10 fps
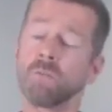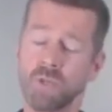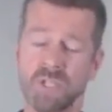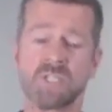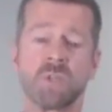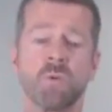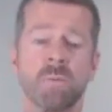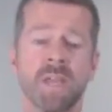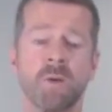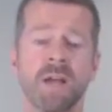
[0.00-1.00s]
which is two
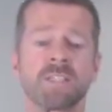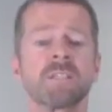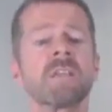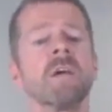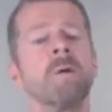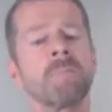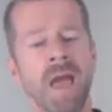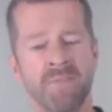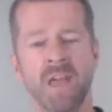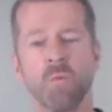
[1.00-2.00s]
amino acids,
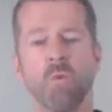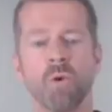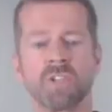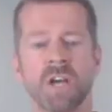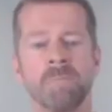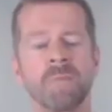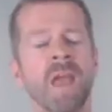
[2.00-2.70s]
and then water.